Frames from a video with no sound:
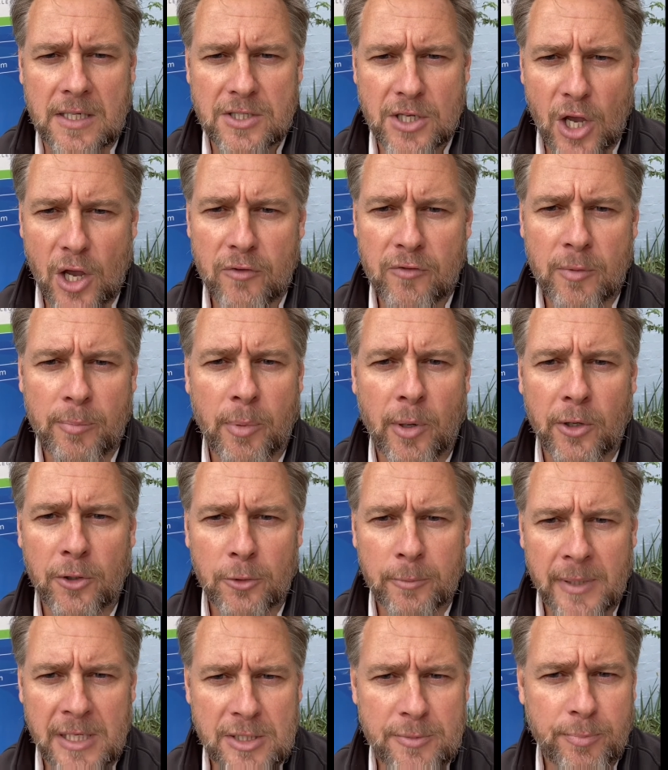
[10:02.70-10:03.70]
over, by all
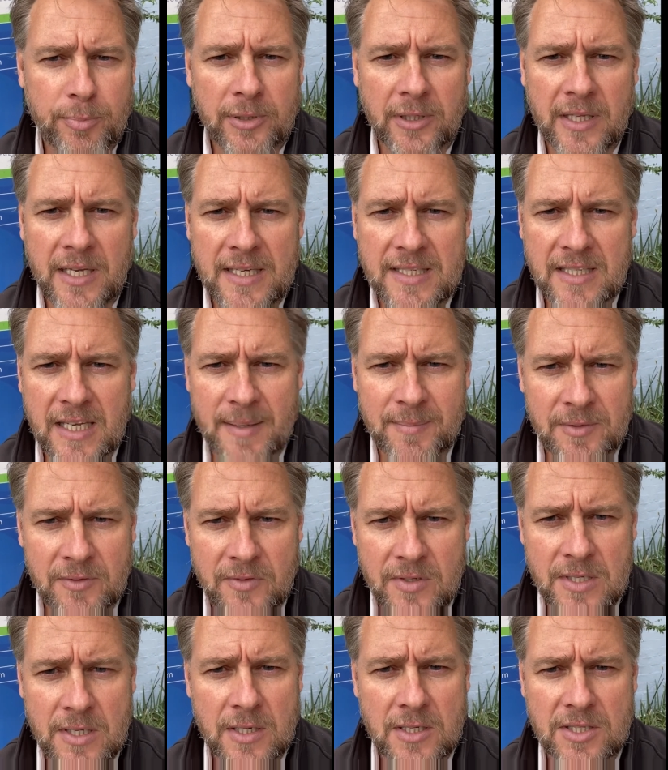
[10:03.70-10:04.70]
means, please come and
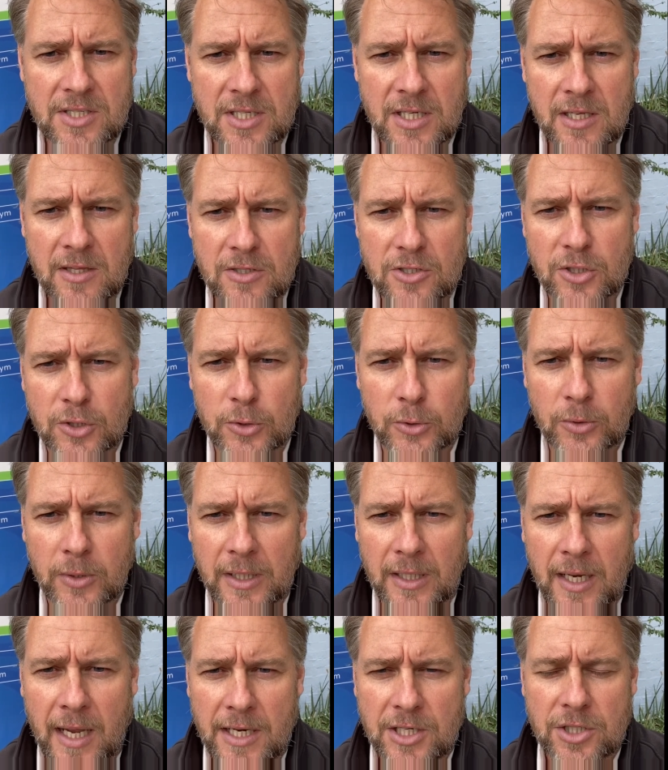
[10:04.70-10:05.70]
visit us, see the school
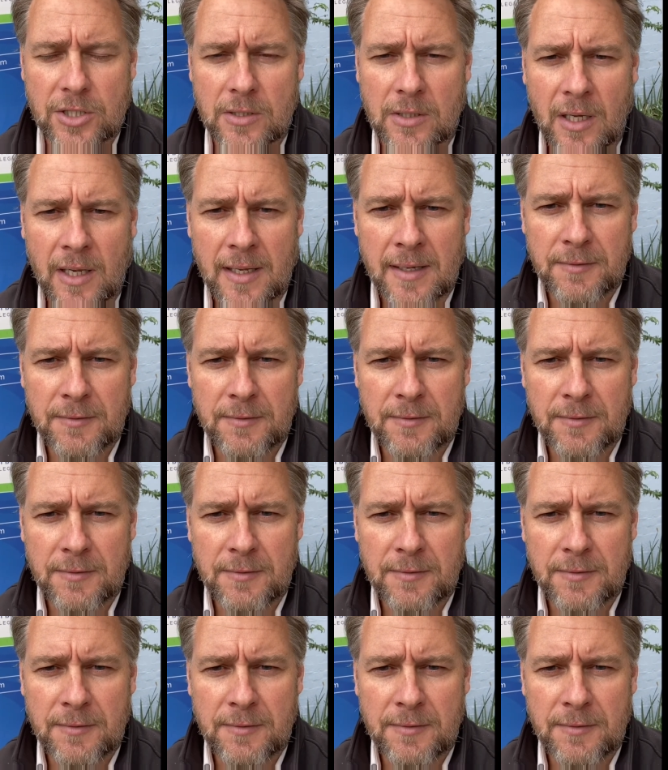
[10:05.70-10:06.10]
in action.